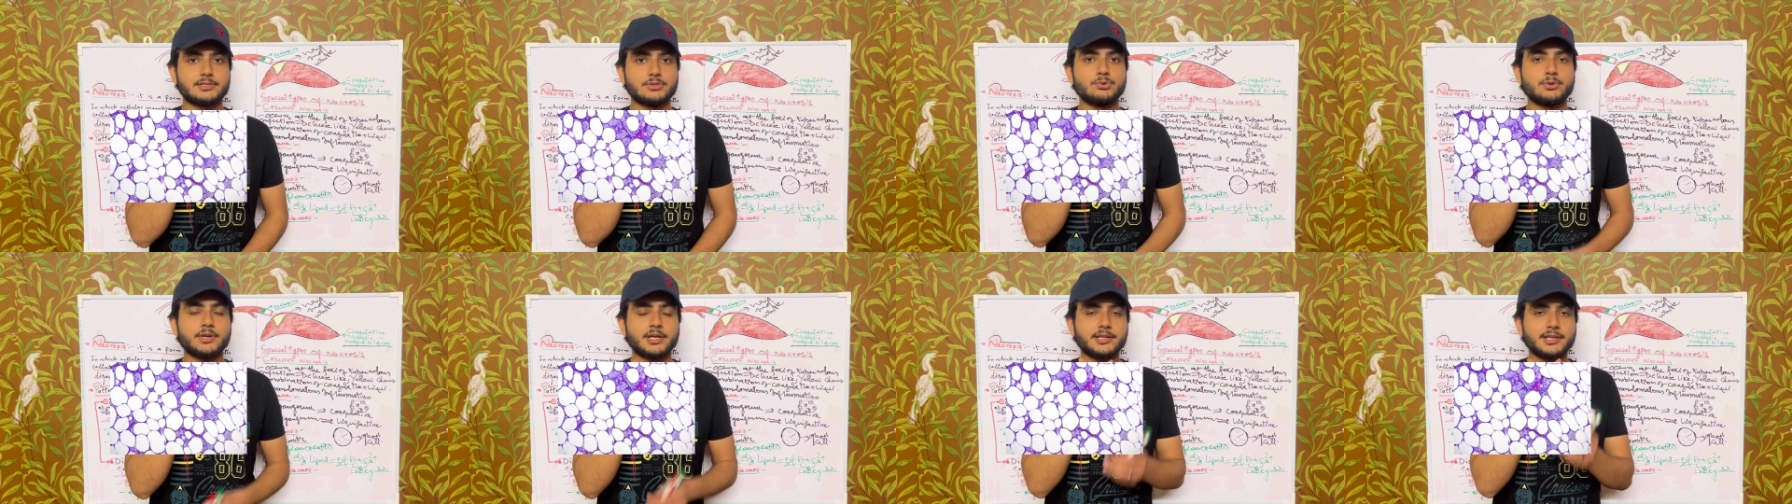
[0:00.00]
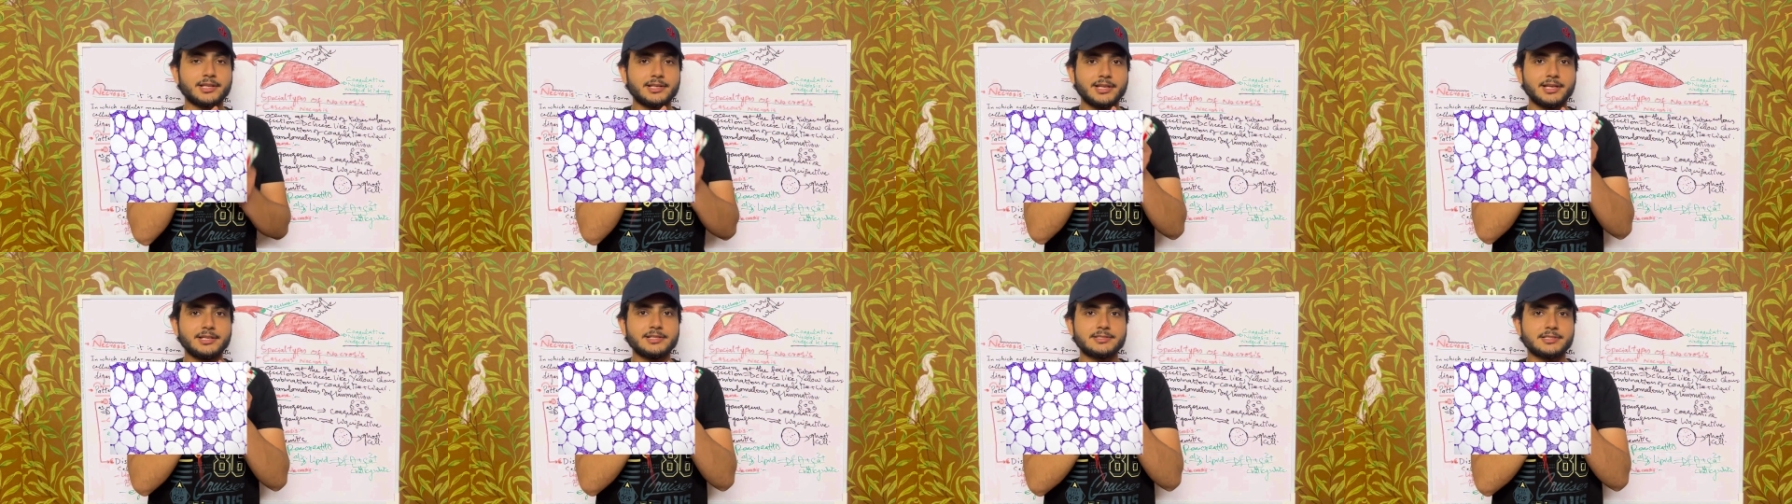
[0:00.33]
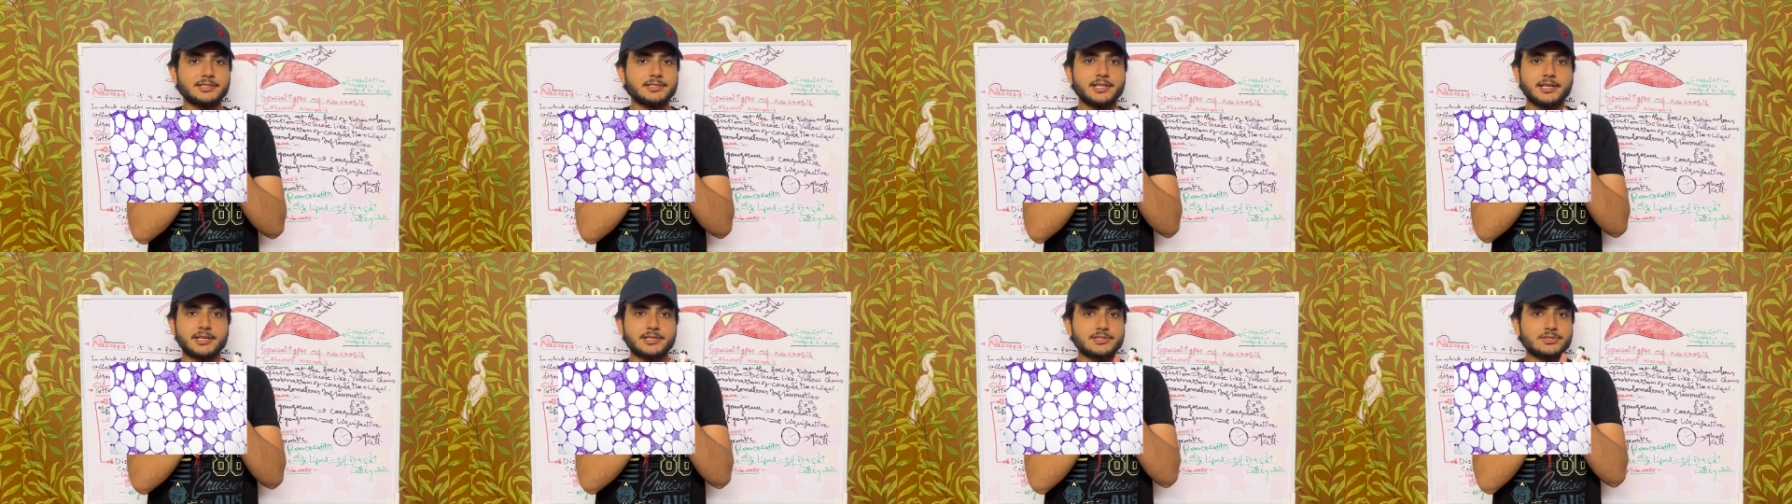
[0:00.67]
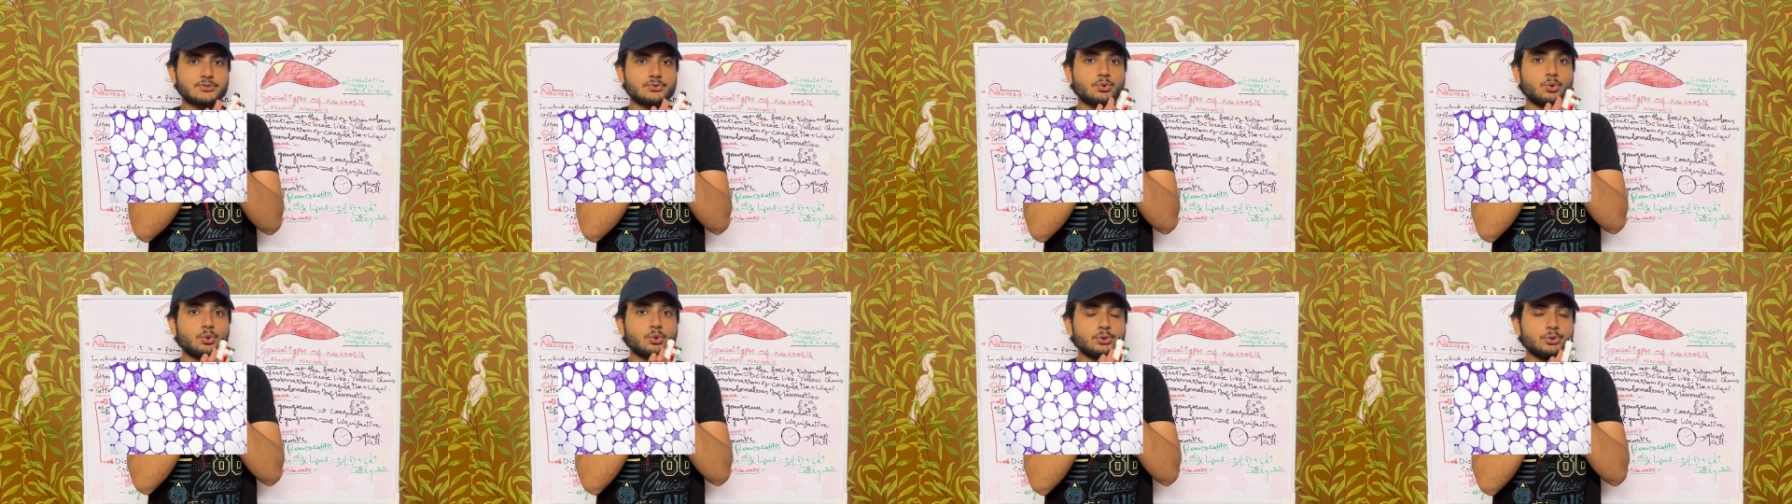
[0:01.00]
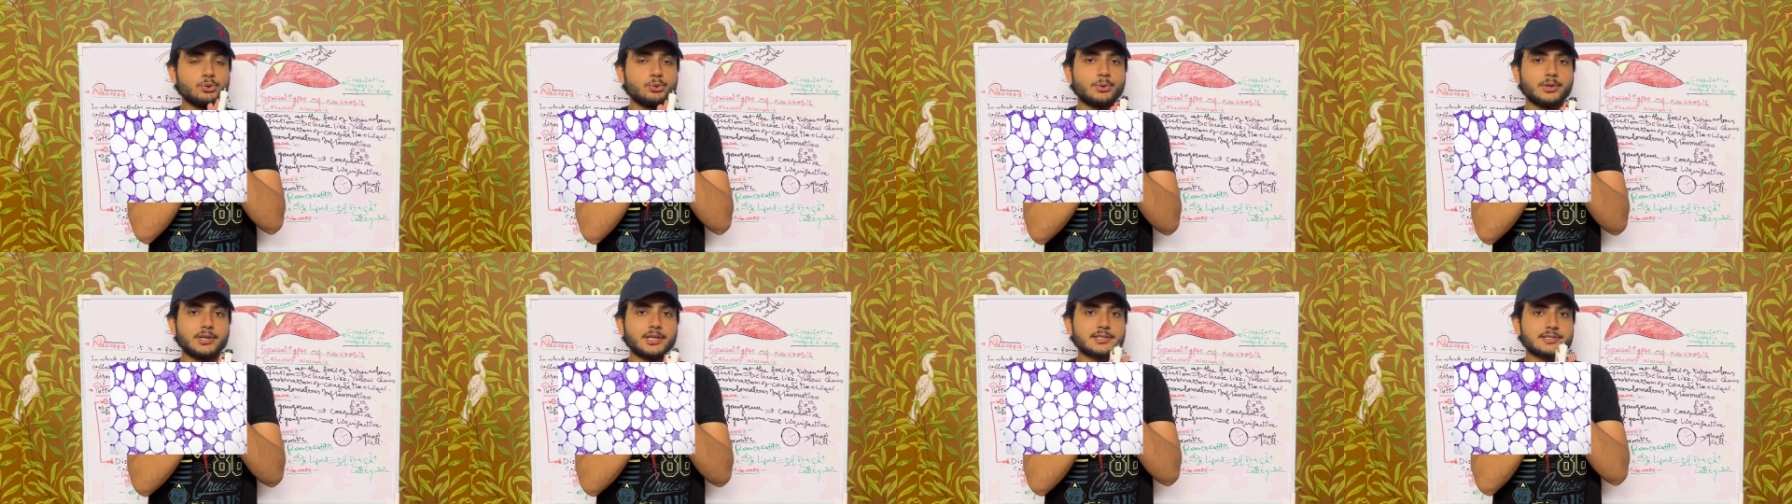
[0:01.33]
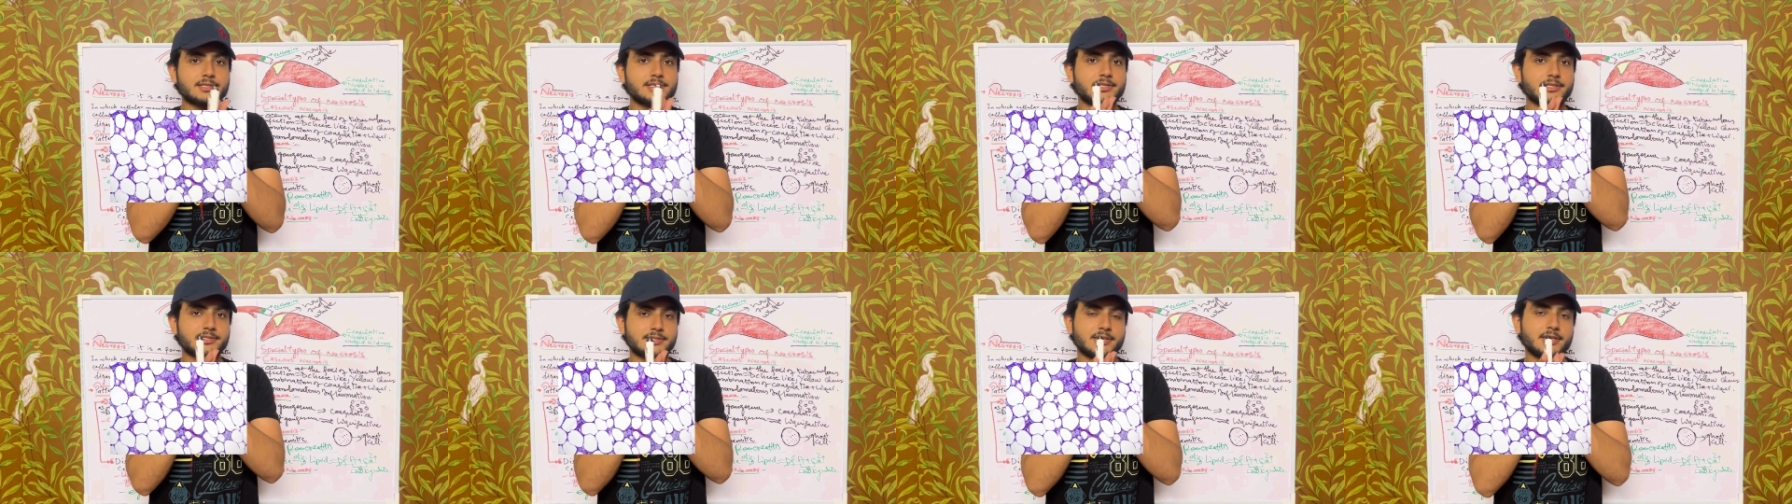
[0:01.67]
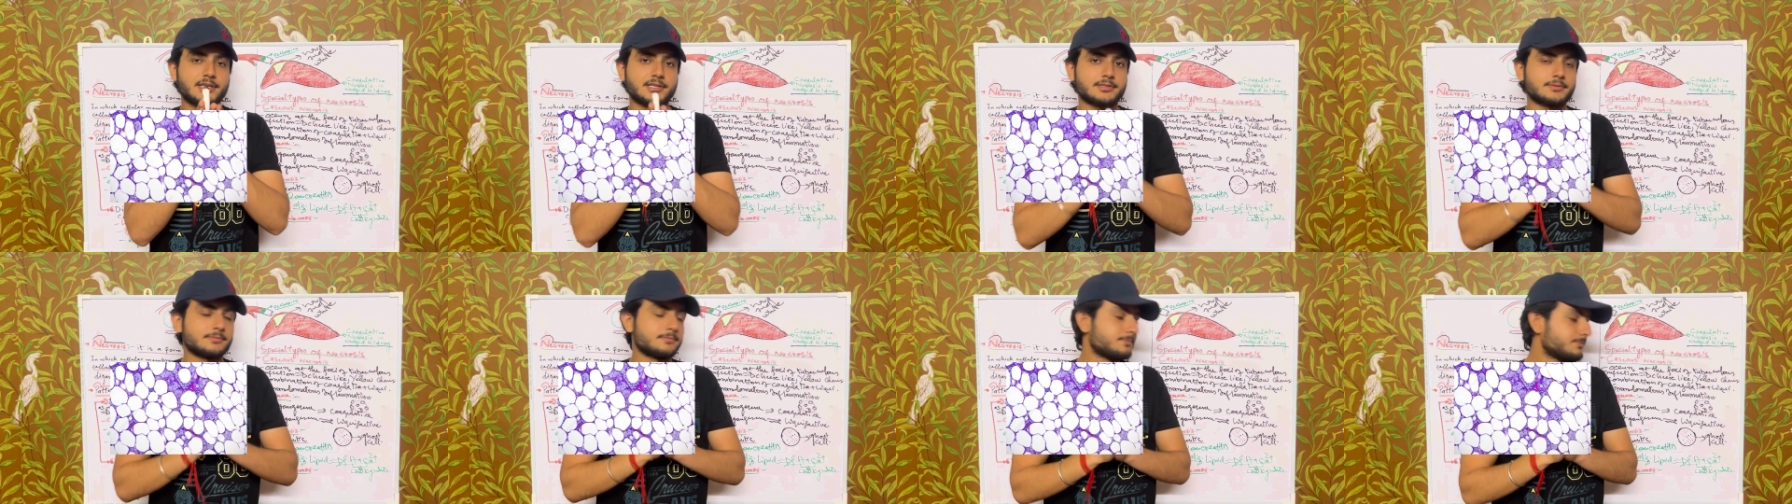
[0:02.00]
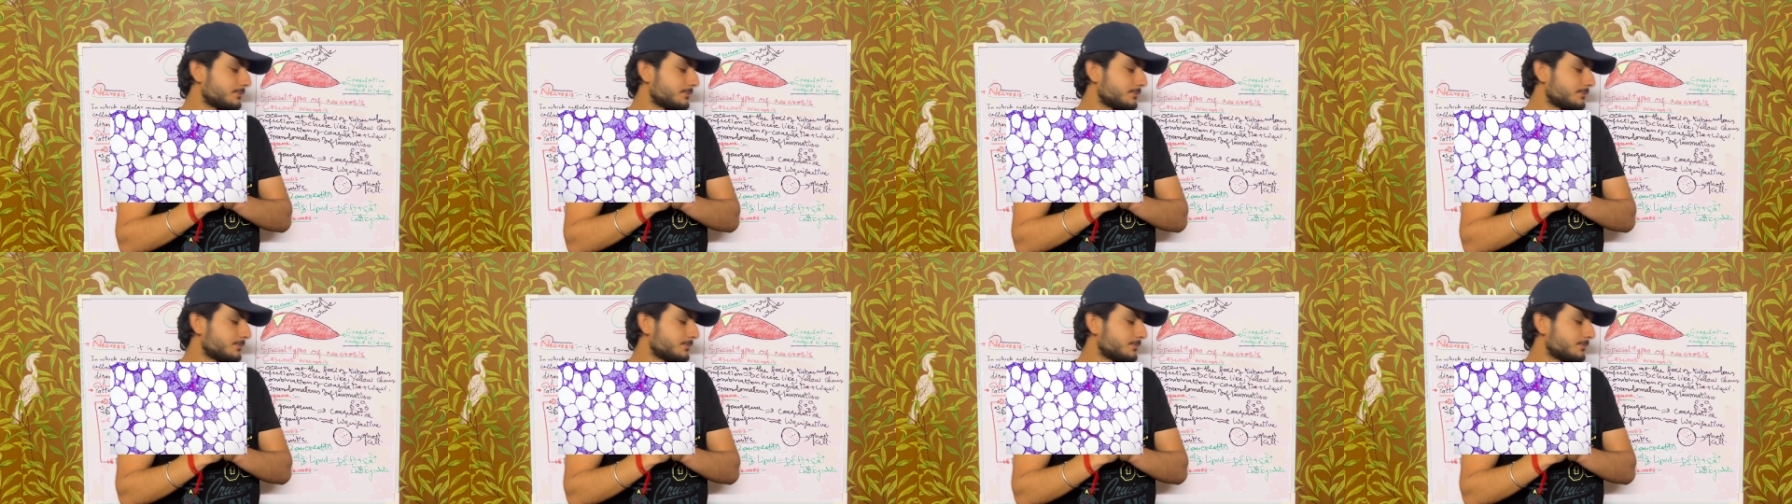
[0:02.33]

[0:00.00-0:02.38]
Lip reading: You can clearly see there is no nucleus in this case.